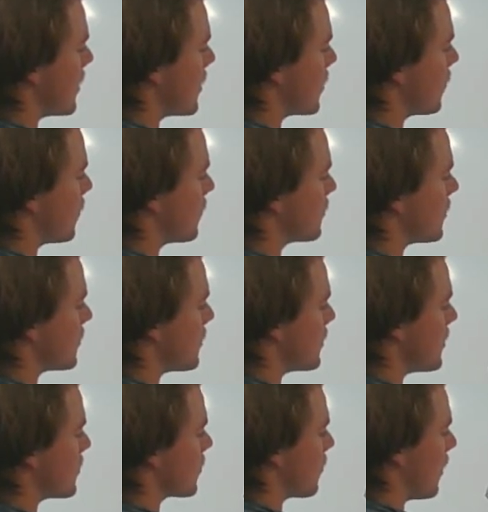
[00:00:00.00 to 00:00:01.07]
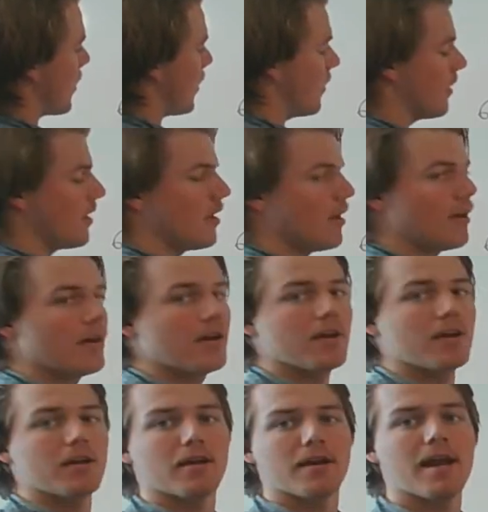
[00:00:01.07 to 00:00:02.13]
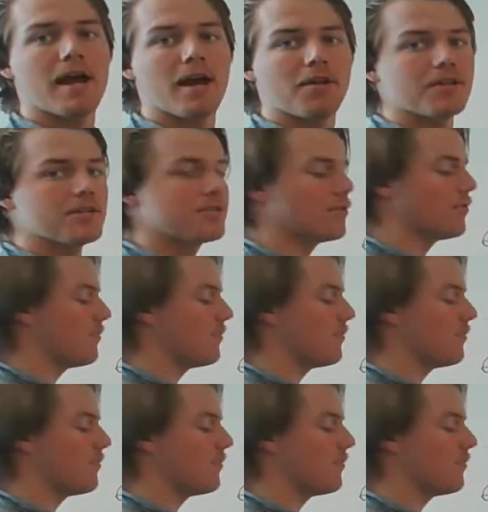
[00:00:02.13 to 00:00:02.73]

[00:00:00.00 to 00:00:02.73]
equals c squared. Now, these two